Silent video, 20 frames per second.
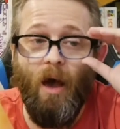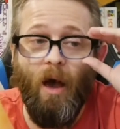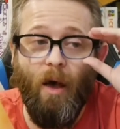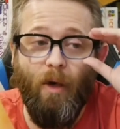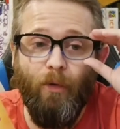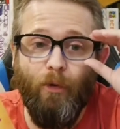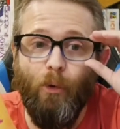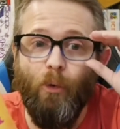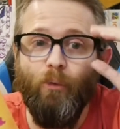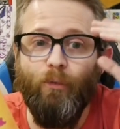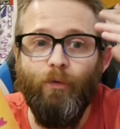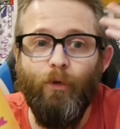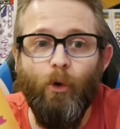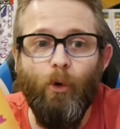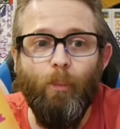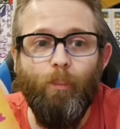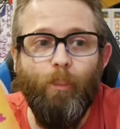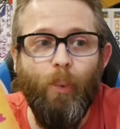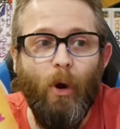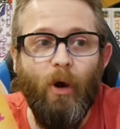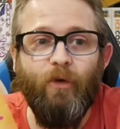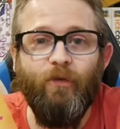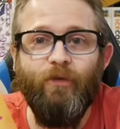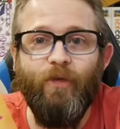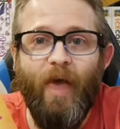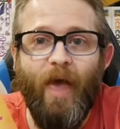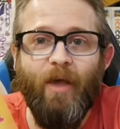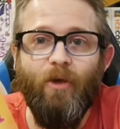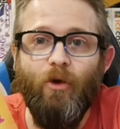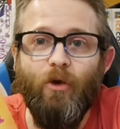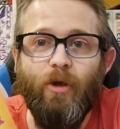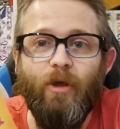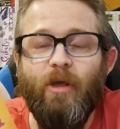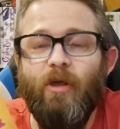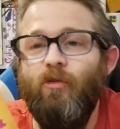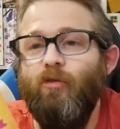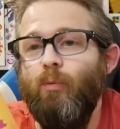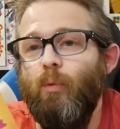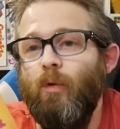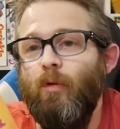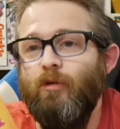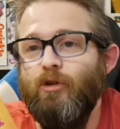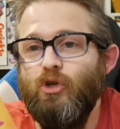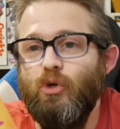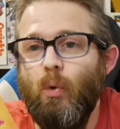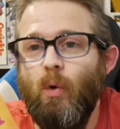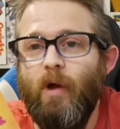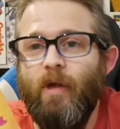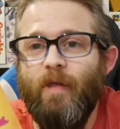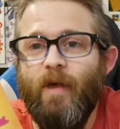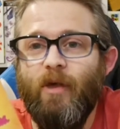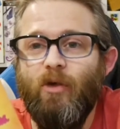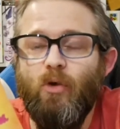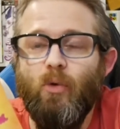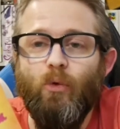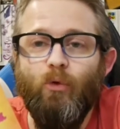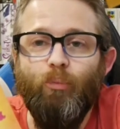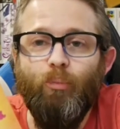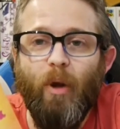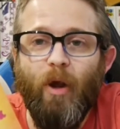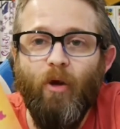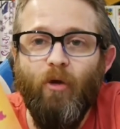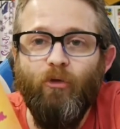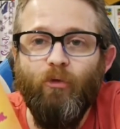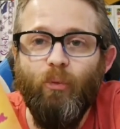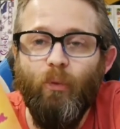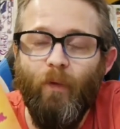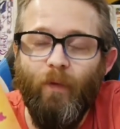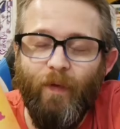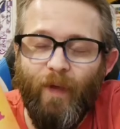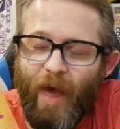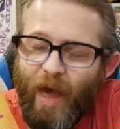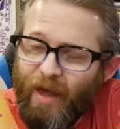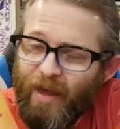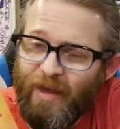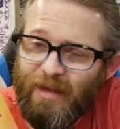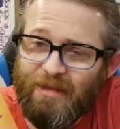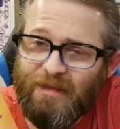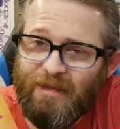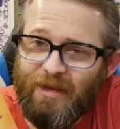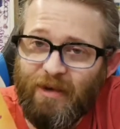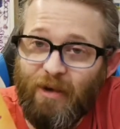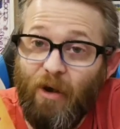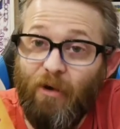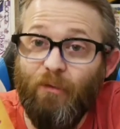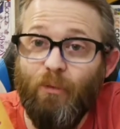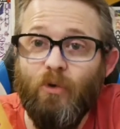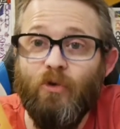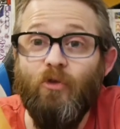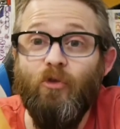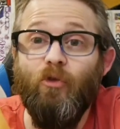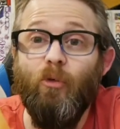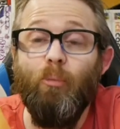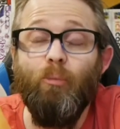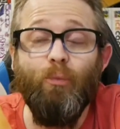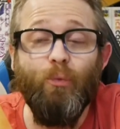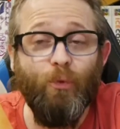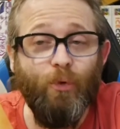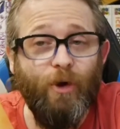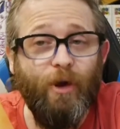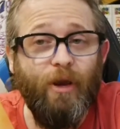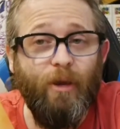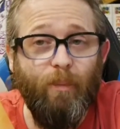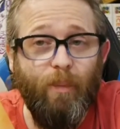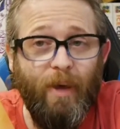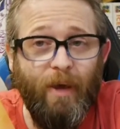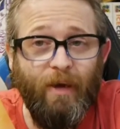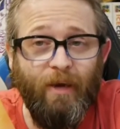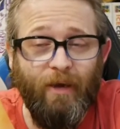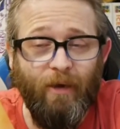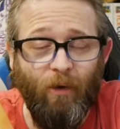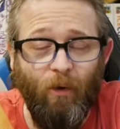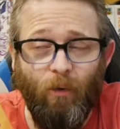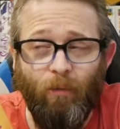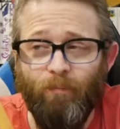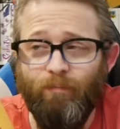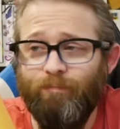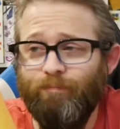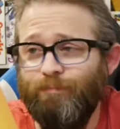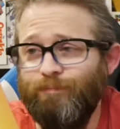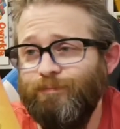Uh, they're they're books that your kids will enjoy, that you as parents will not get sick of, which is a pretty big deal.